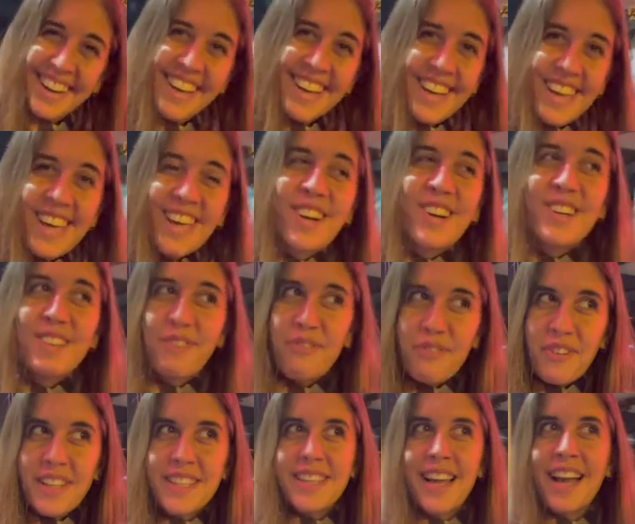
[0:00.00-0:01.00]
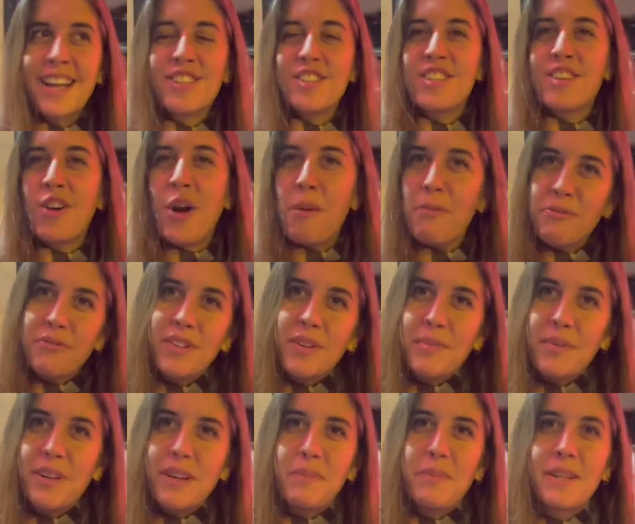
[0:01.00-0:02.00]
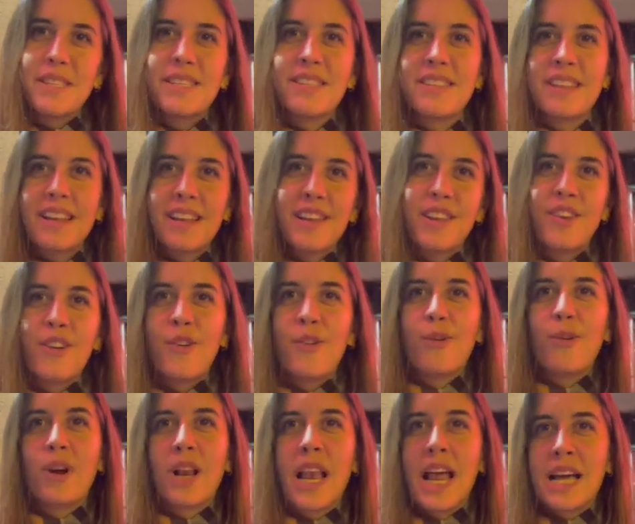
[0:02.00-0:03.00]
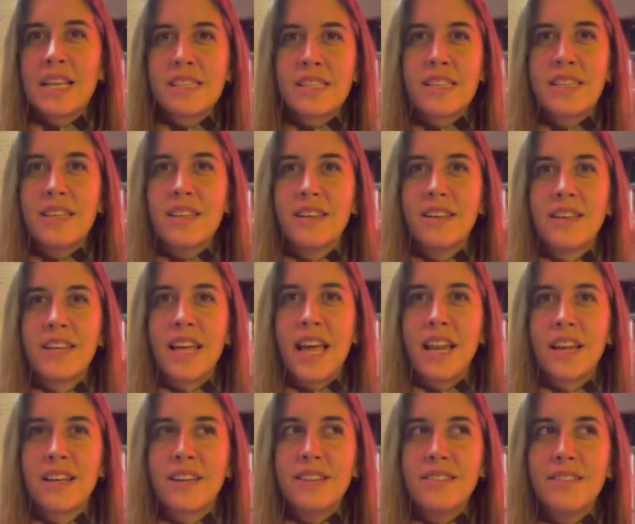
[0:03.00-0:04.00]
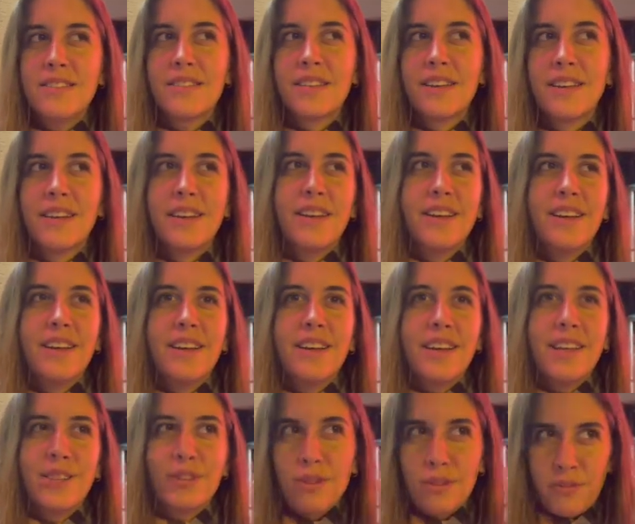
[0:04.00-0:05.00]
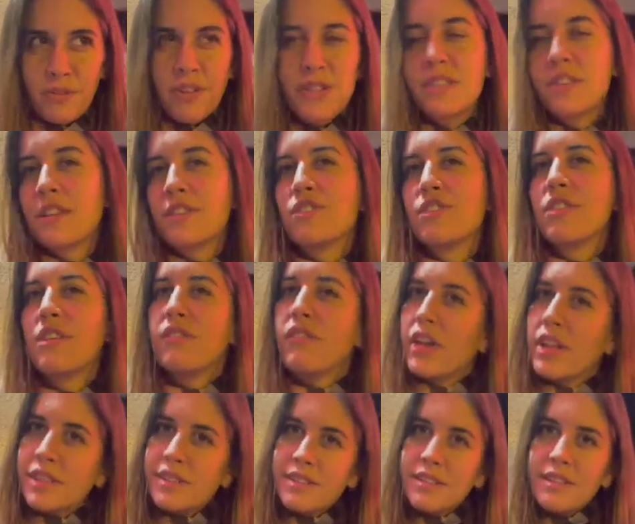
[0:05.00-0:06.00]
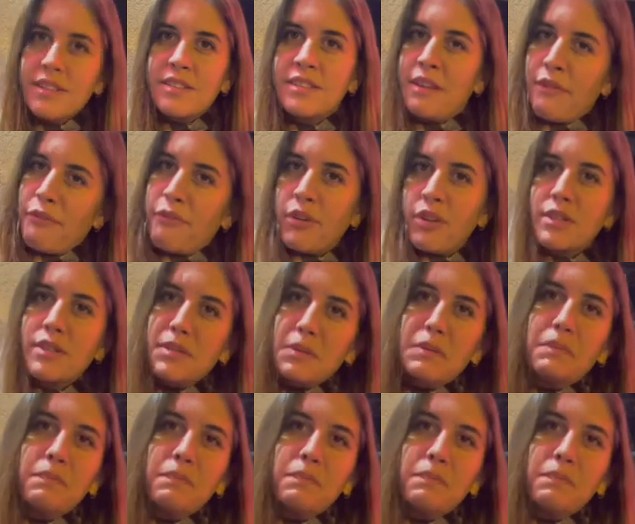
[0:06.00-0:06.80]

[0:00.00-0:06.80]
It could fit actually comfortable, but still, classy and elegant. It could fit such an event, different.